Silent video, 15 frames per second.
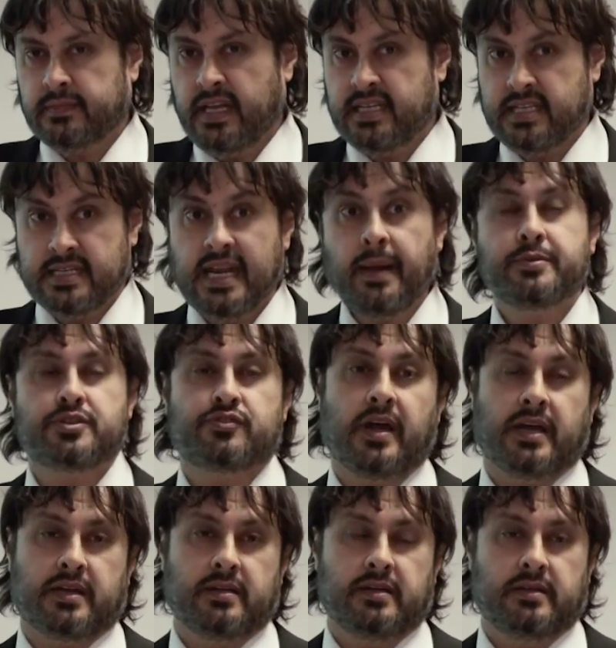It's an
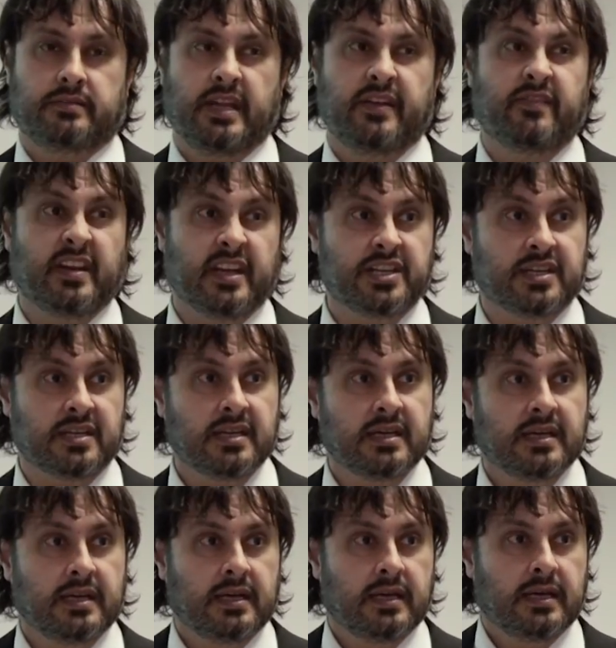abstract definition,
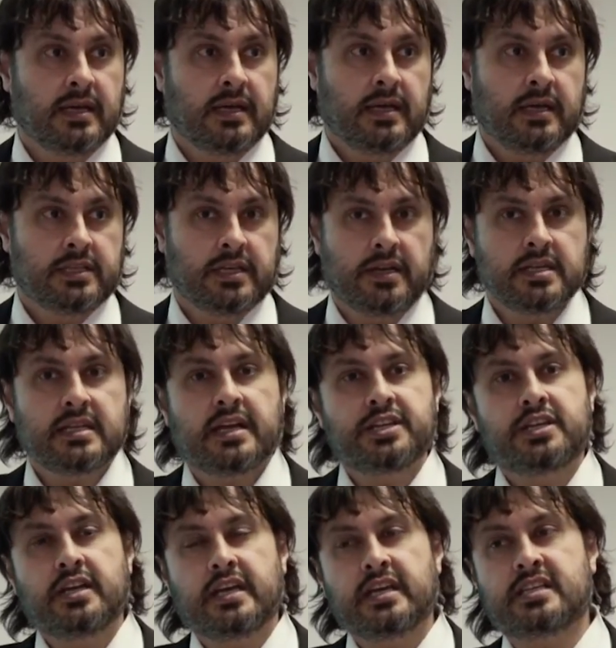so it doesn't
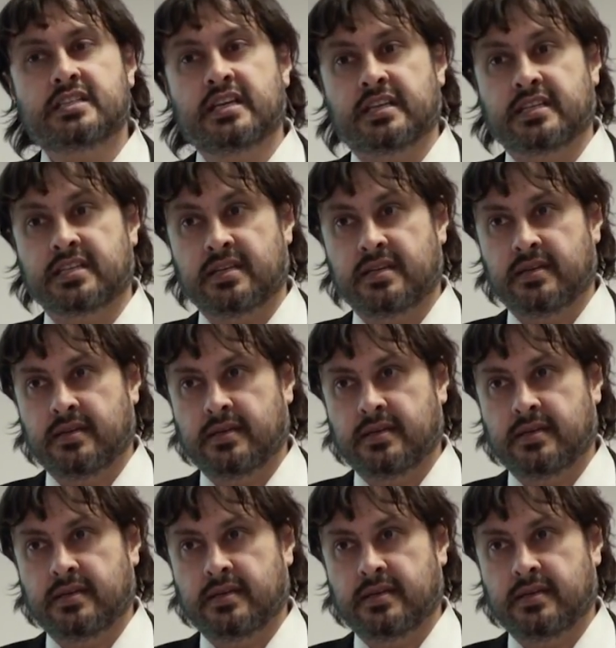actually exist.